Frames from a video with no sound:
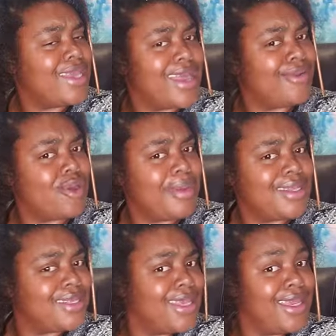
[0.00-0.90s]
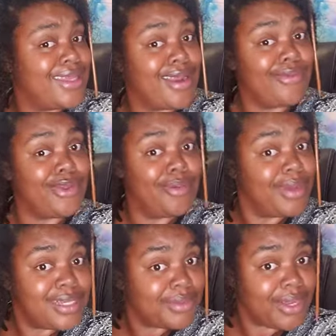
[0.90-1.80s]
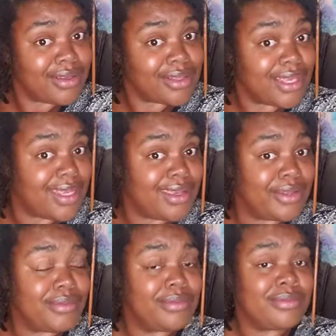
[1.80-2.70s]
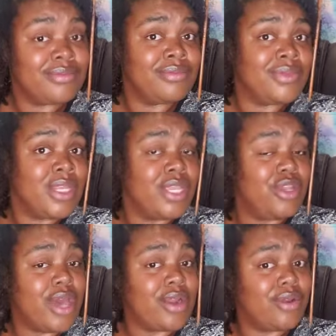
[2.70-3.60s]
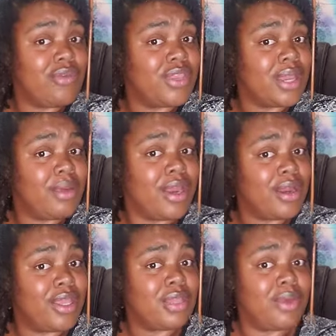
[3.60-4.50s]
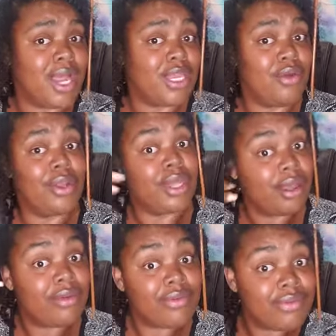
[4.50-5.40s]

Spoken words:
I don't know about skin because I don't know much about skin. You know, I don't know everything about hair either, but I know enough.